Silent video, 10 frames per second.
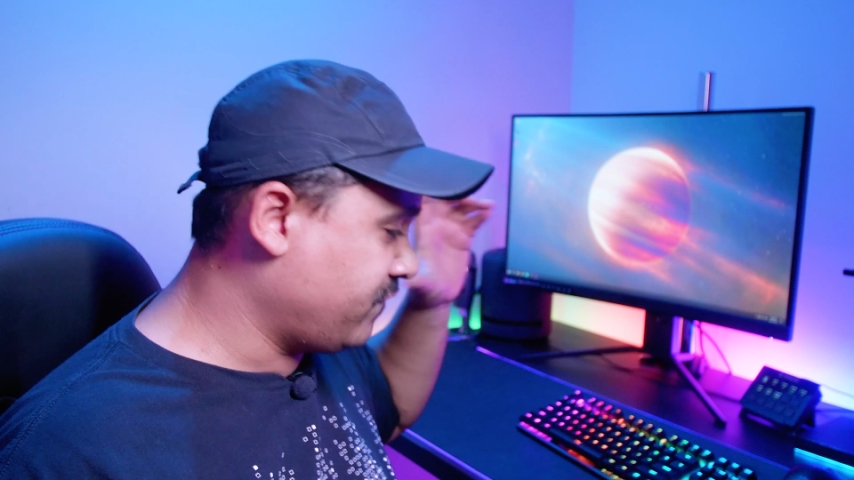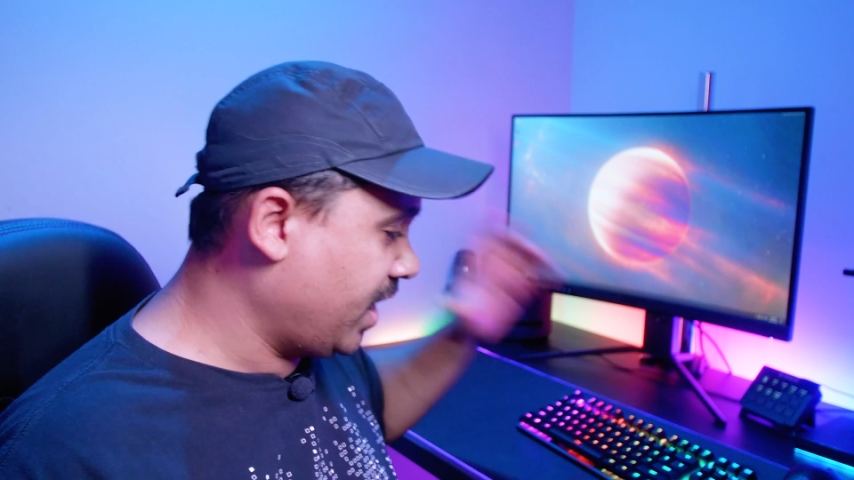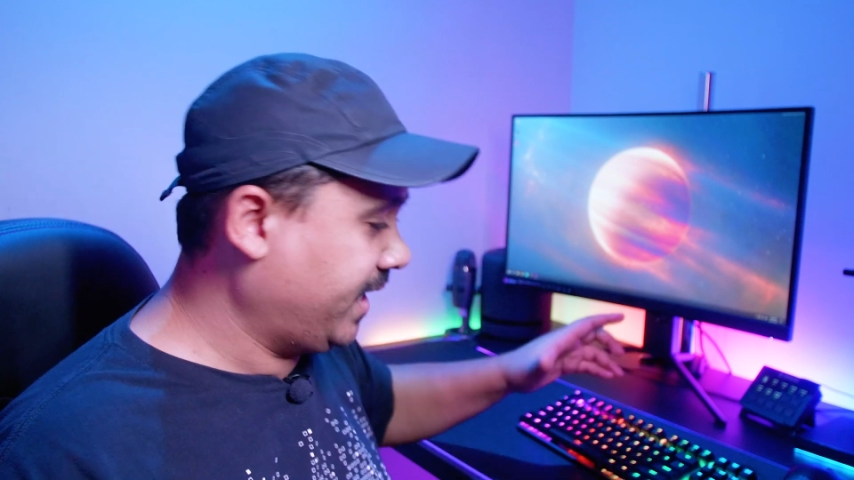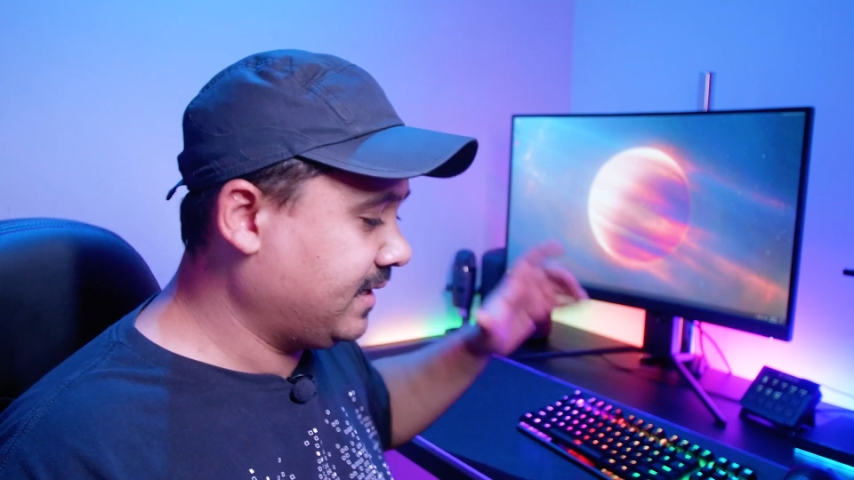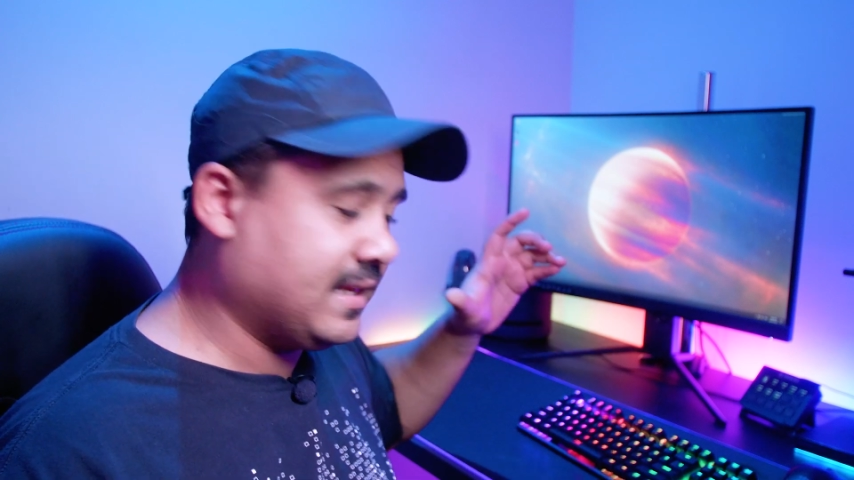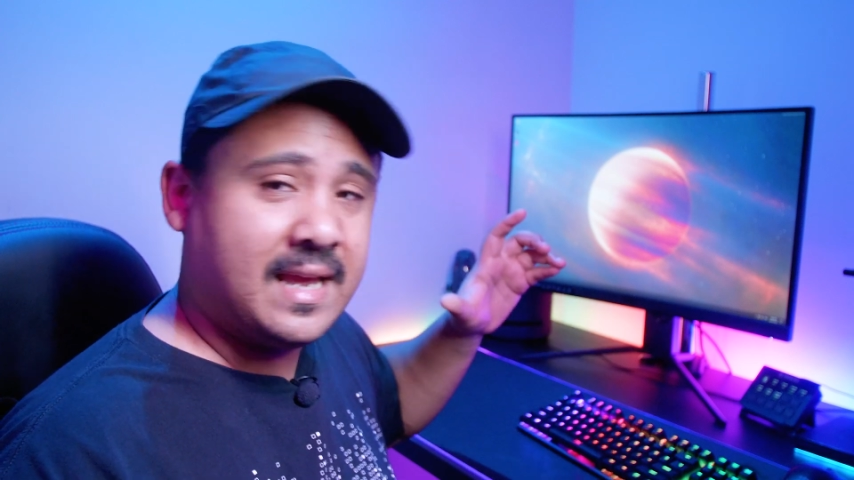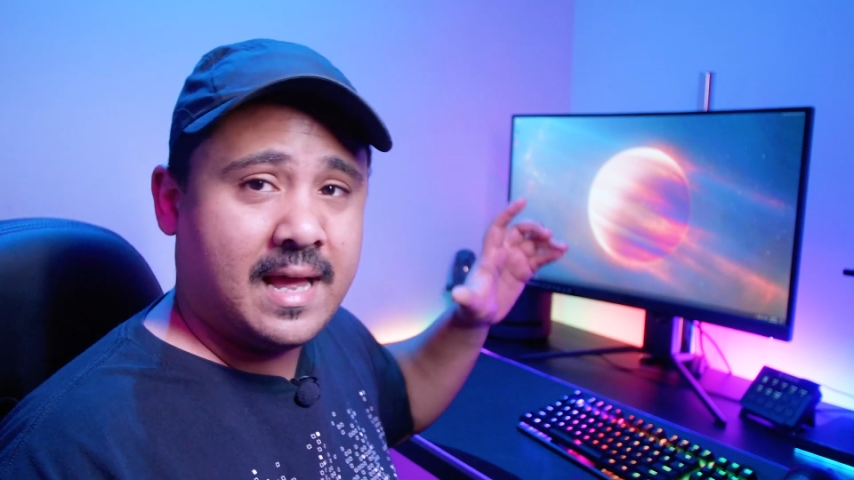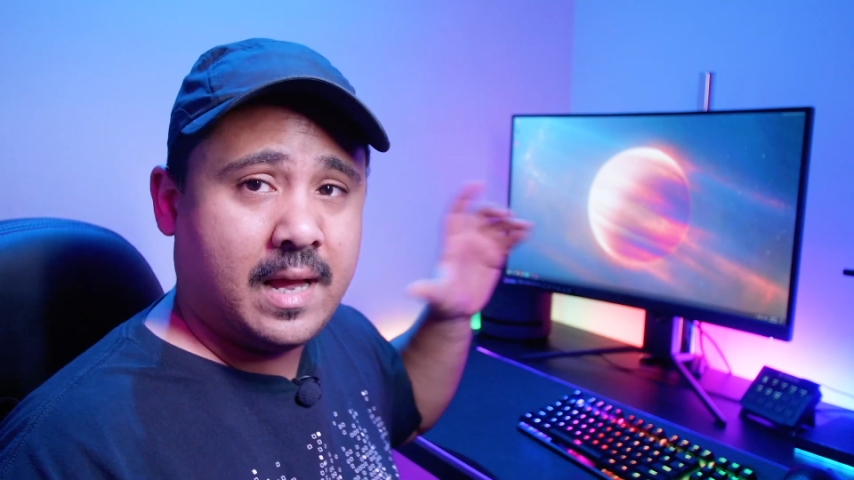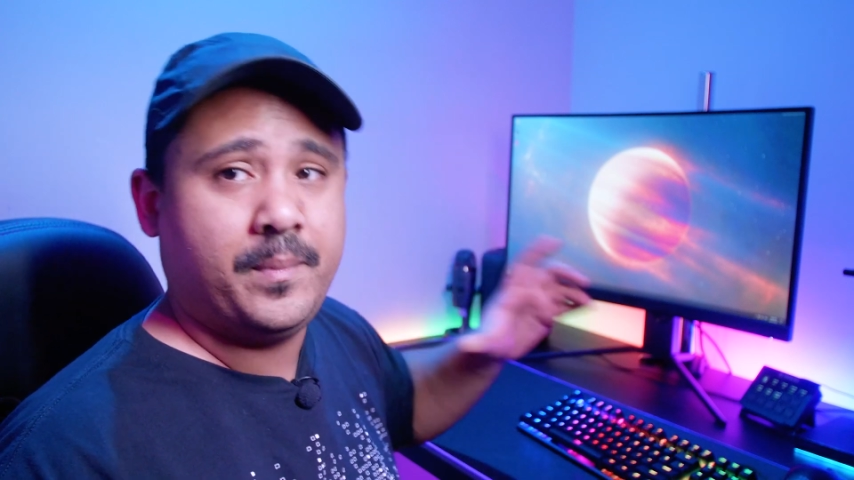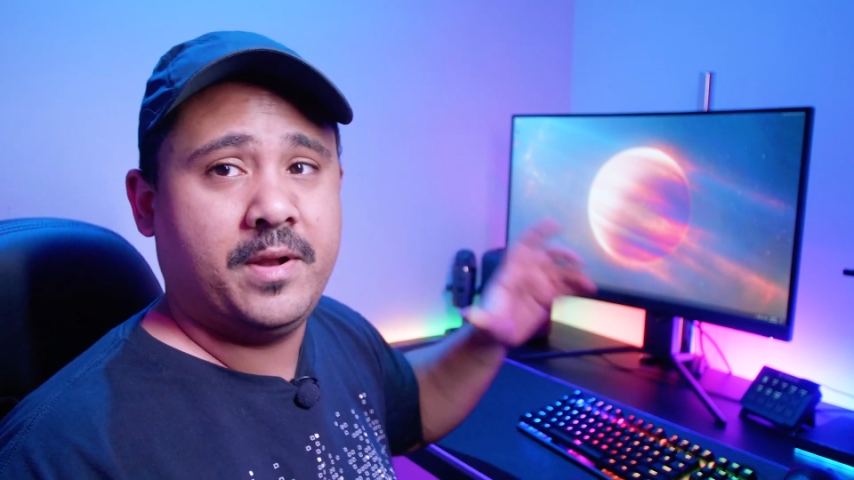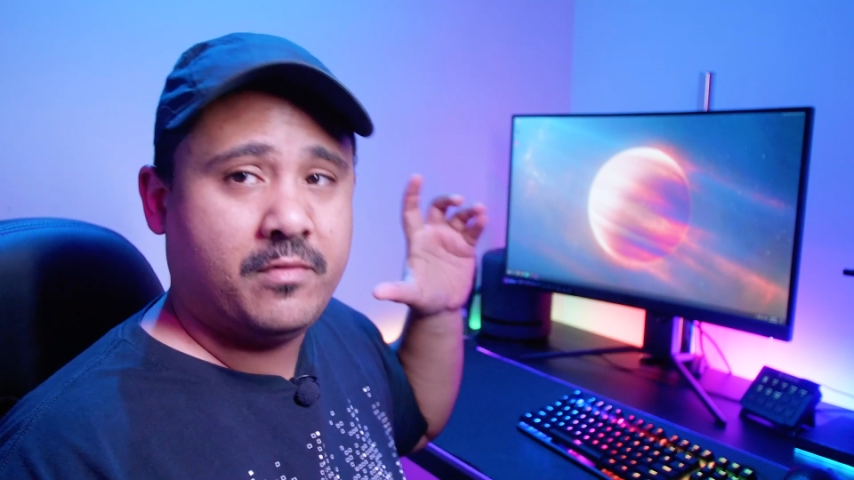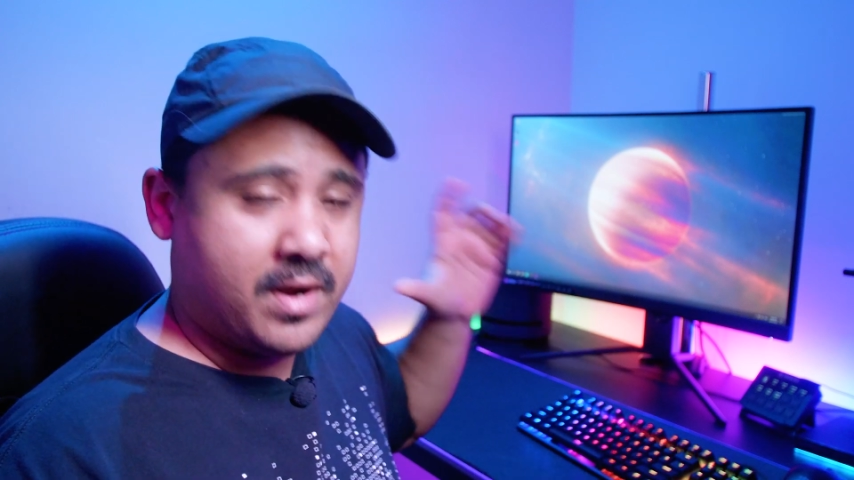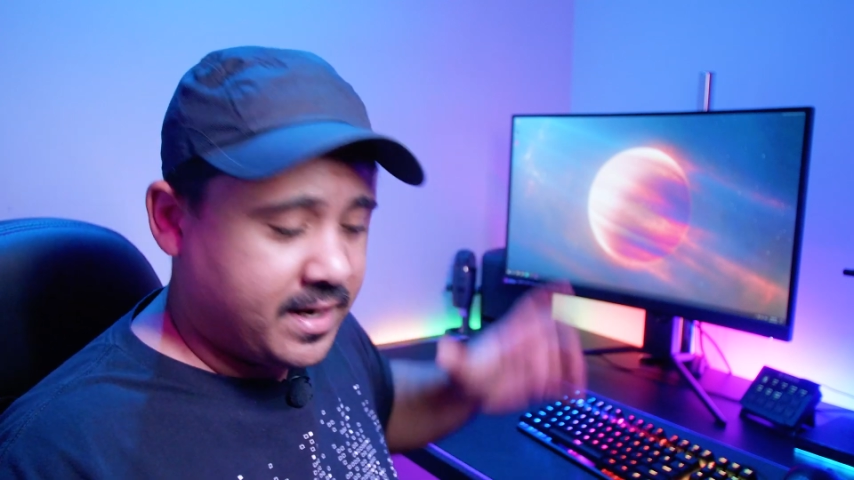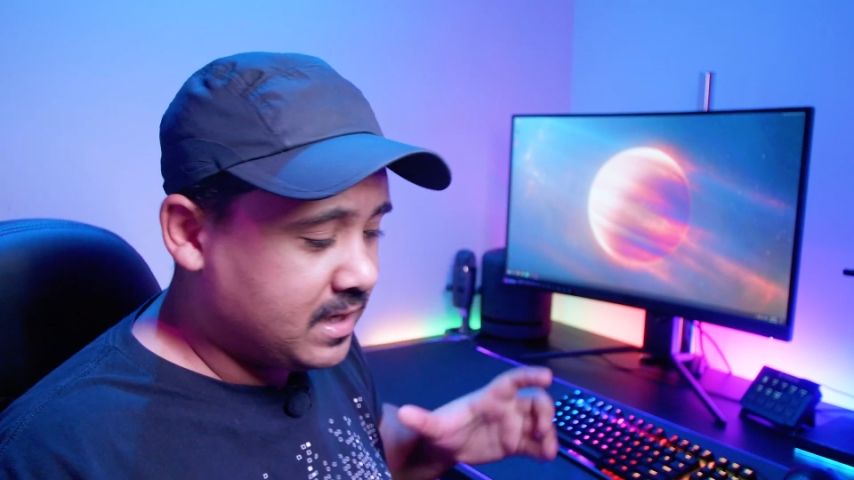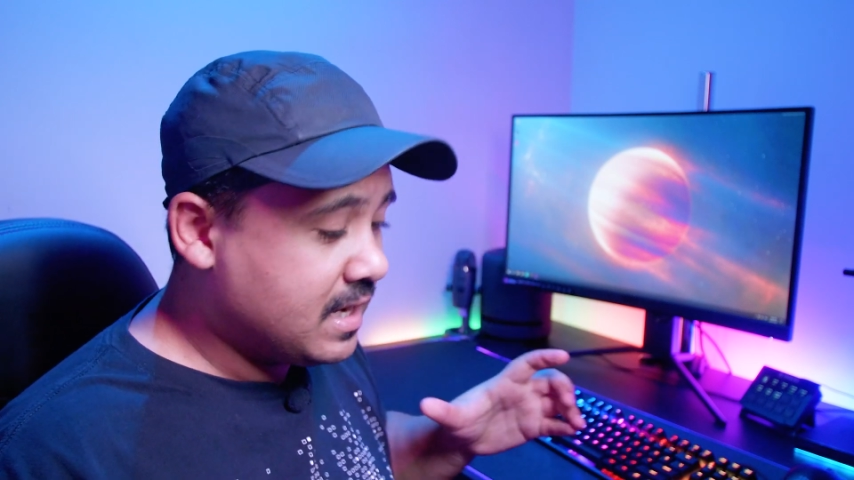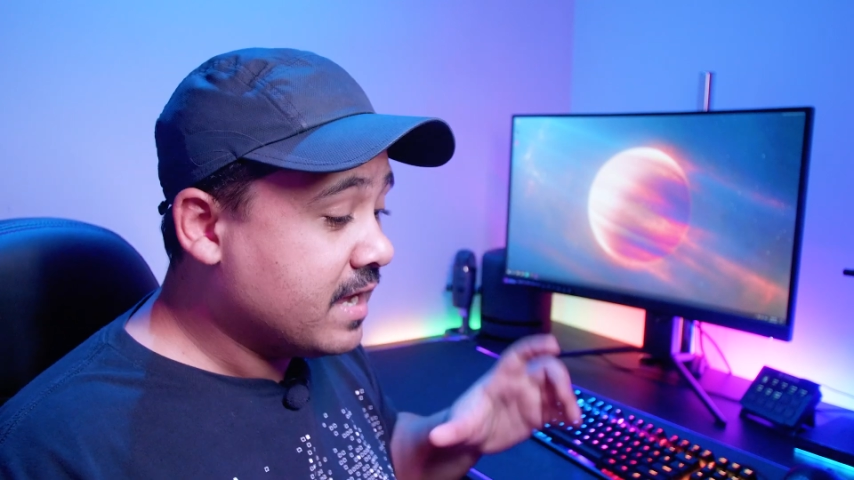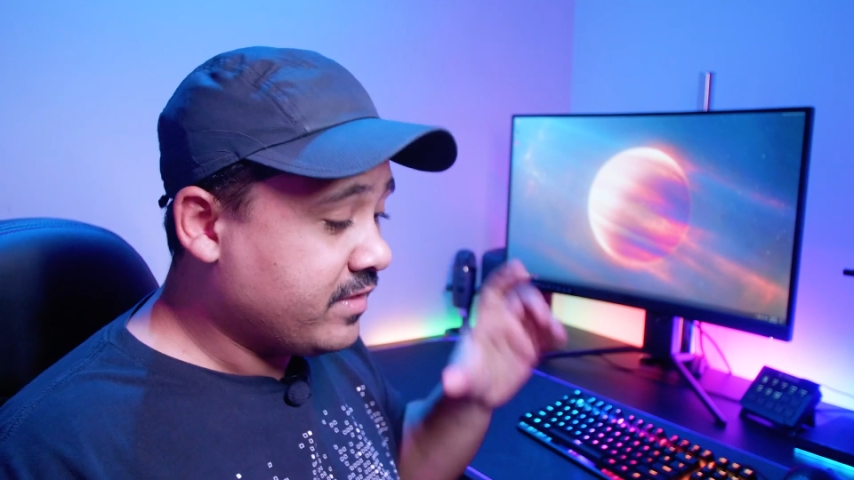finally up and running.